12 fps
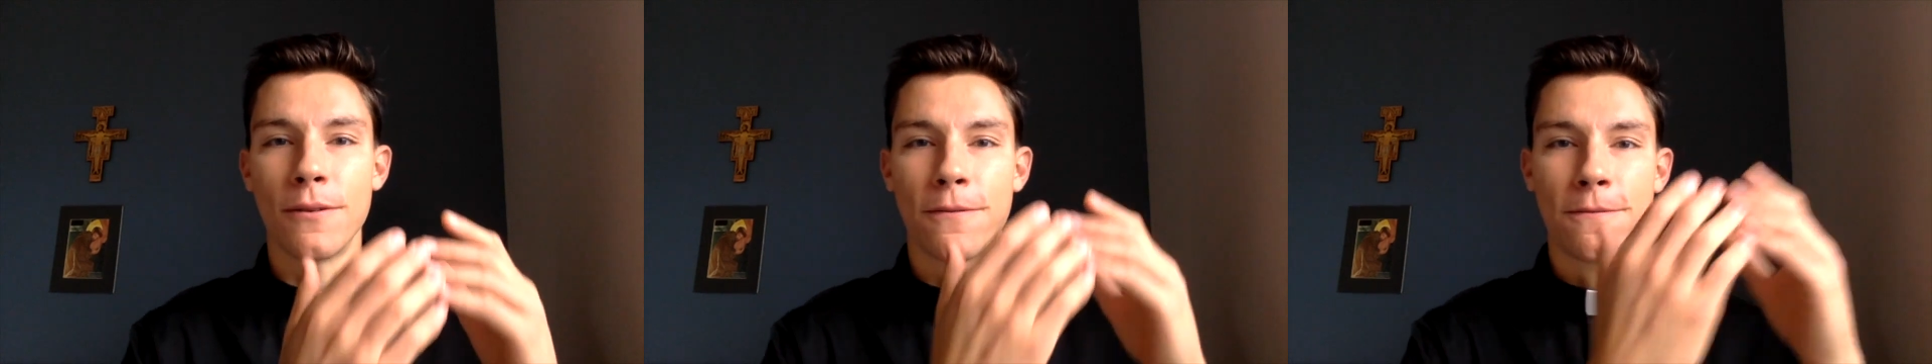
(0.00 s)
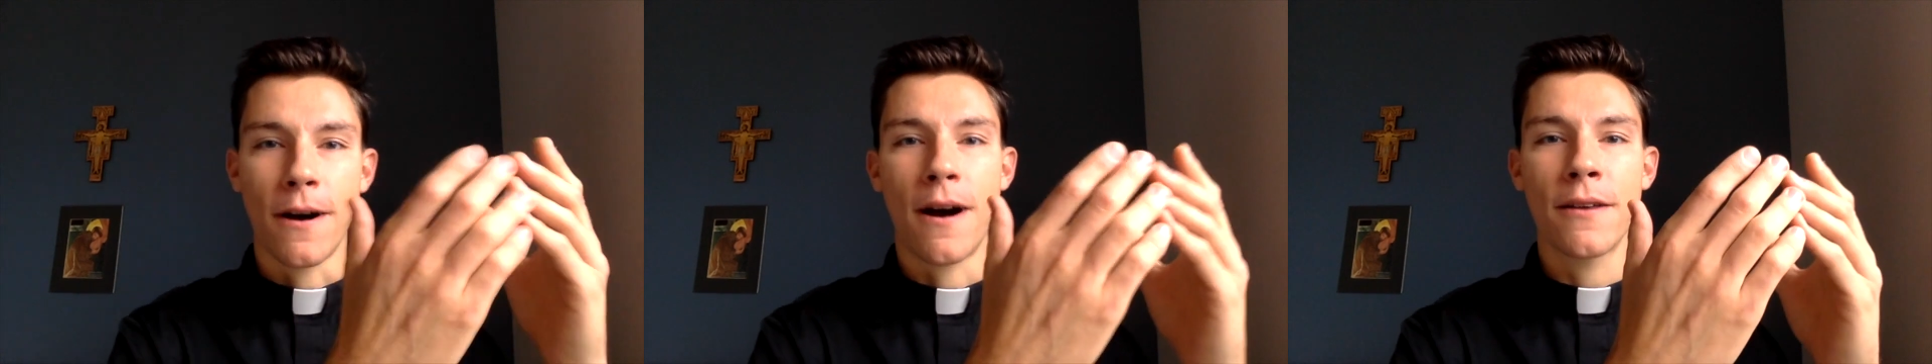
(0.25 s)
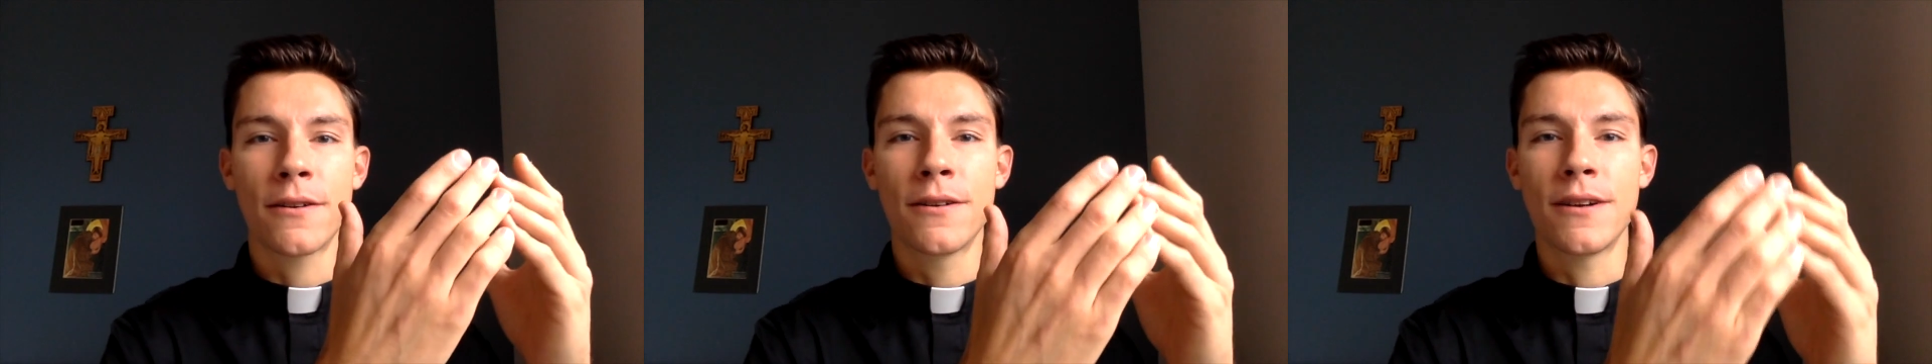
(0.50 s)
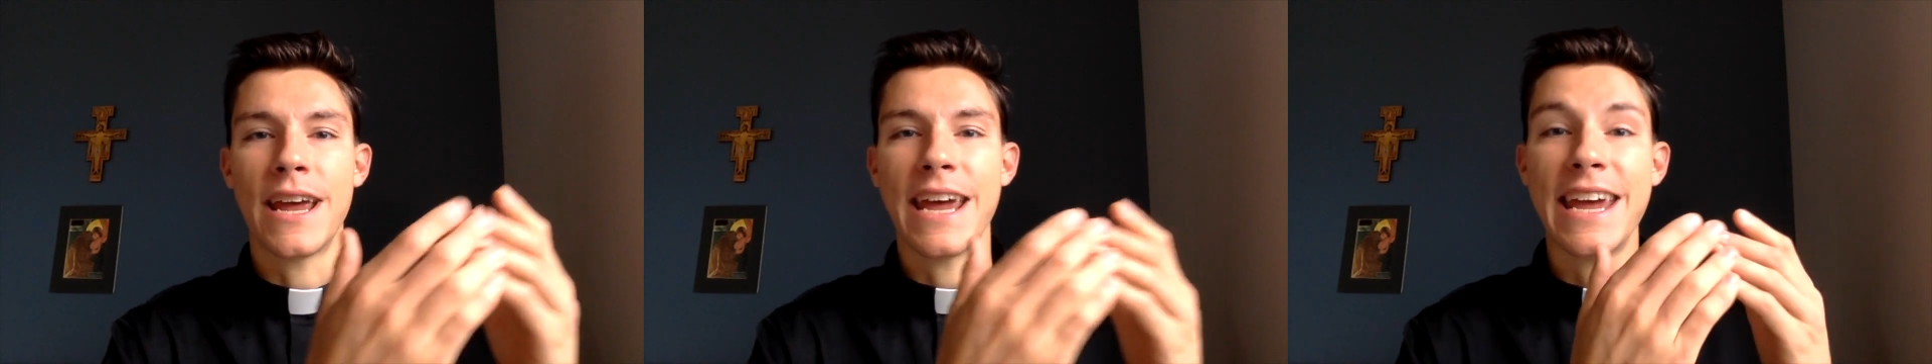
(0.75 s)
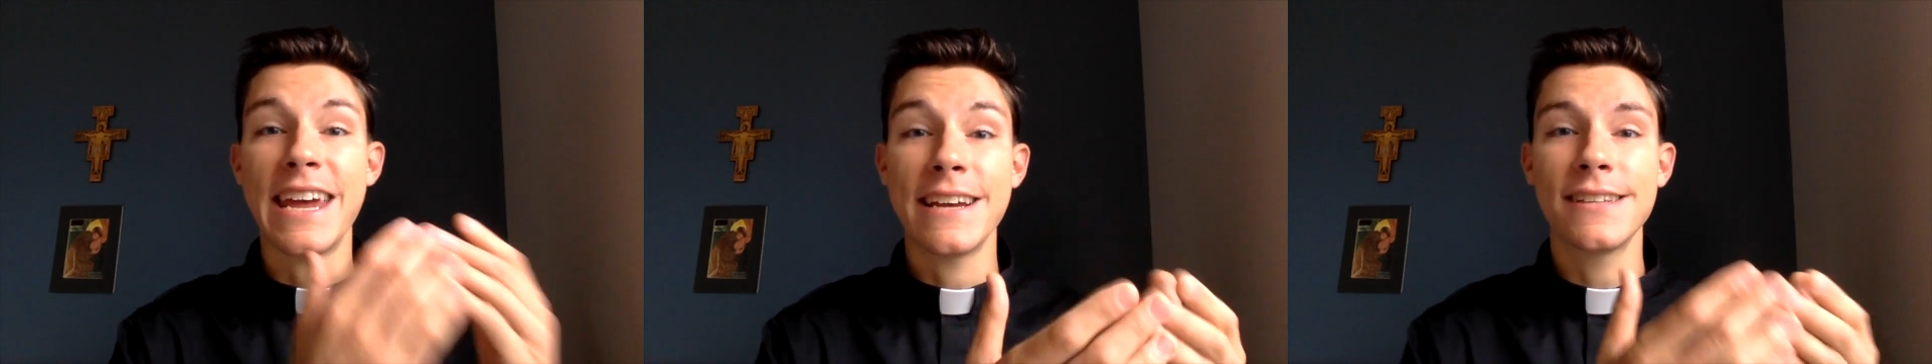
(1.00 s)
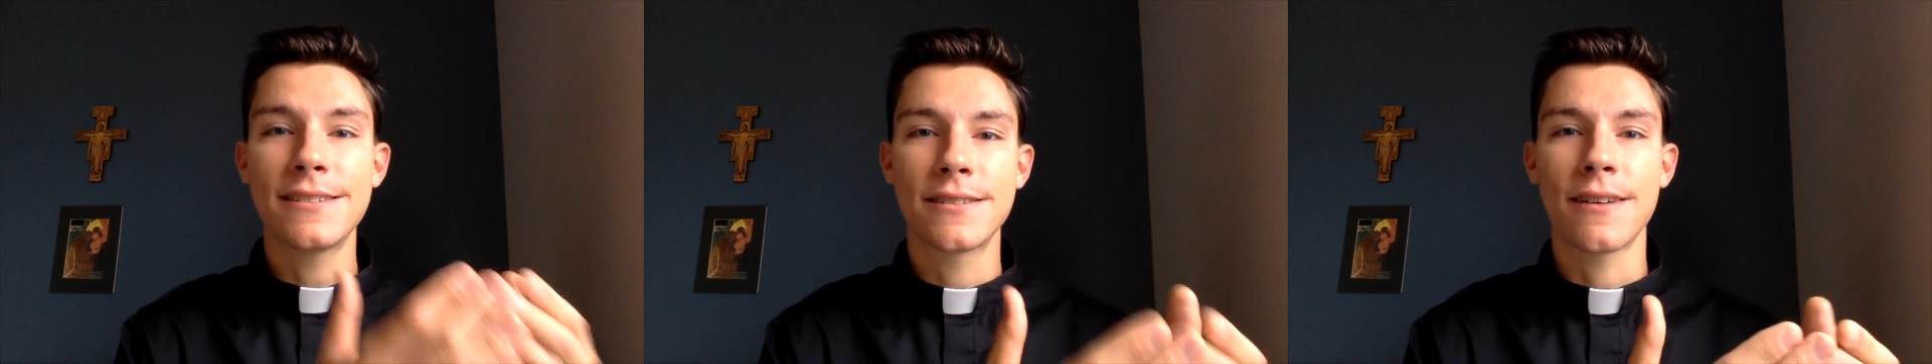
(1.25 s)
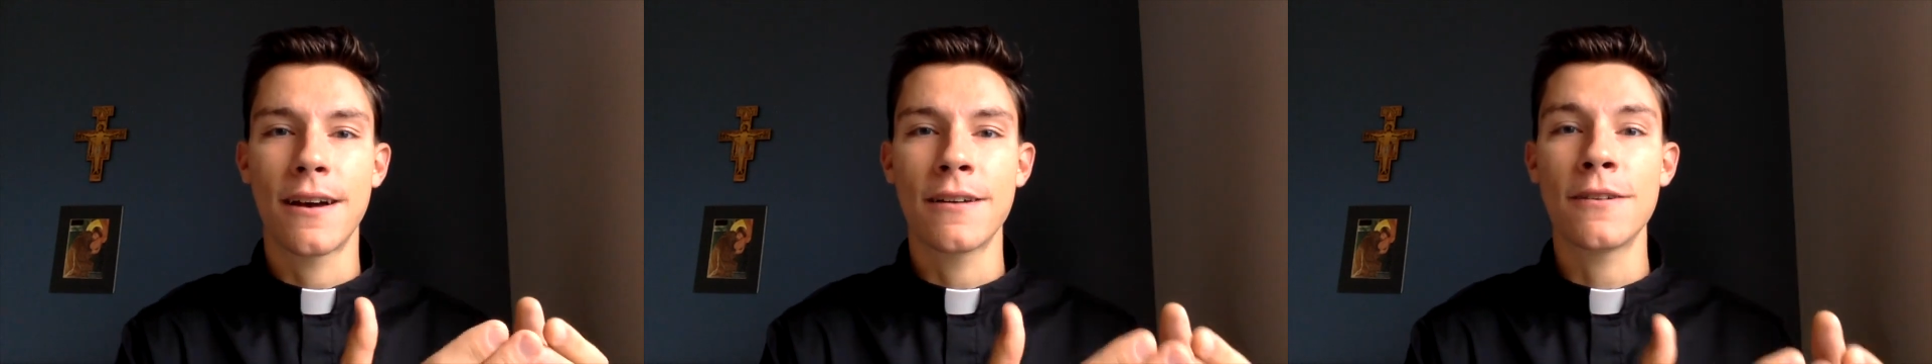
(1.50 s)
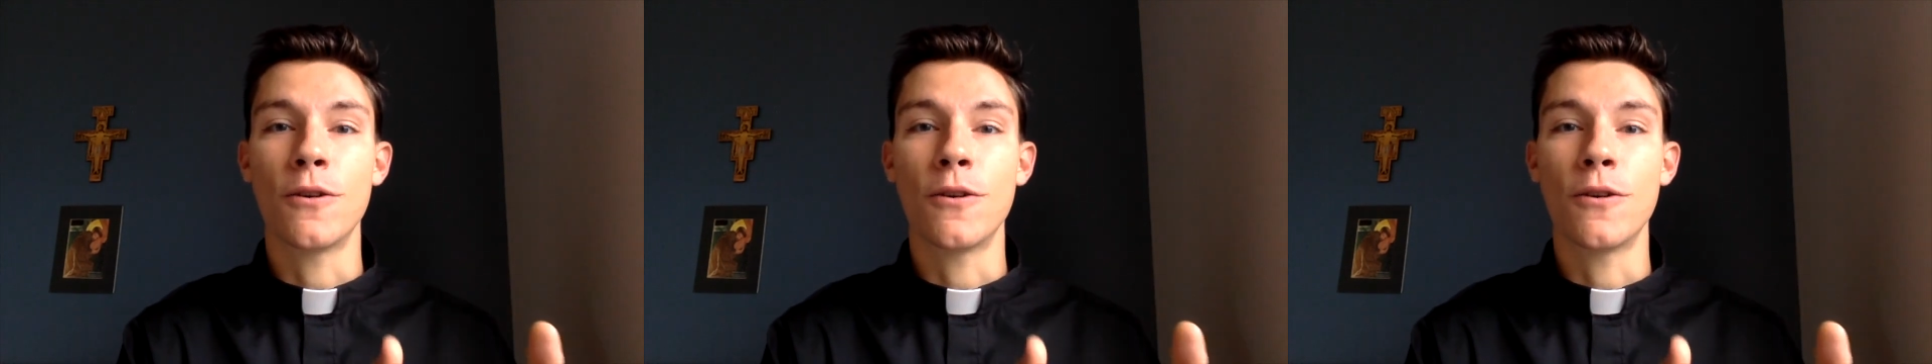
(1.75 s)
Father His Son,